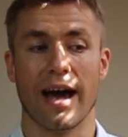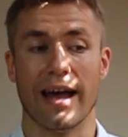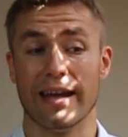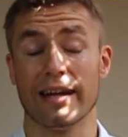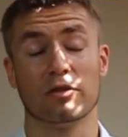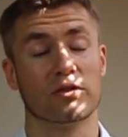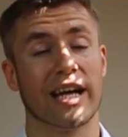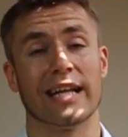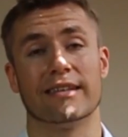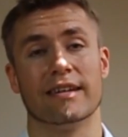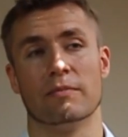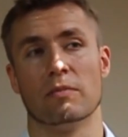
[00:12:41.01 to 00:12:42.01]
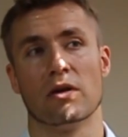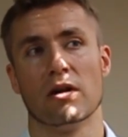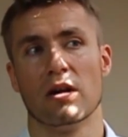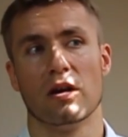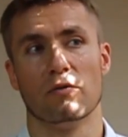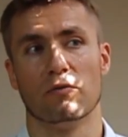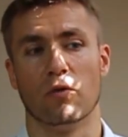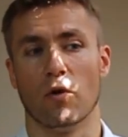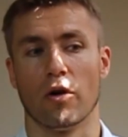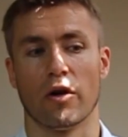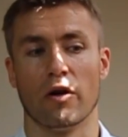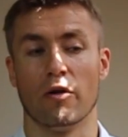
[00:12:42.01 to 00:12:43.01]
and they could get him
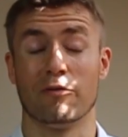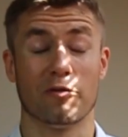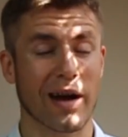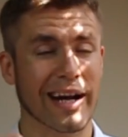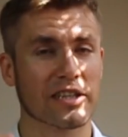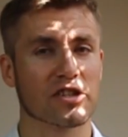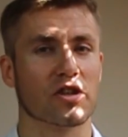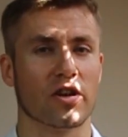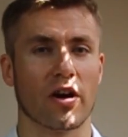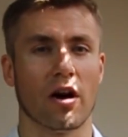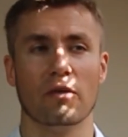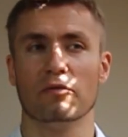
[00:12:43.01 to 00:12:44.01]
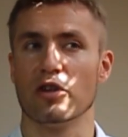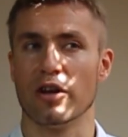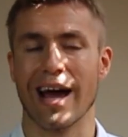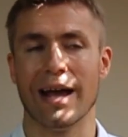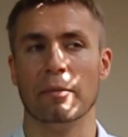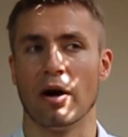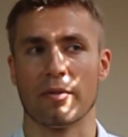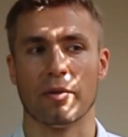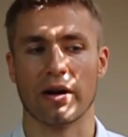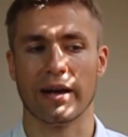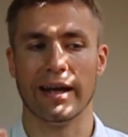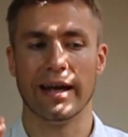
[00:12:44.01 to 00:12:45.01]
for a fraction of the Neymar
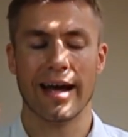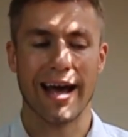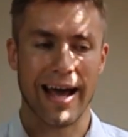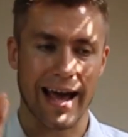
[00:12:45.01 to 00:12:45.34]
money.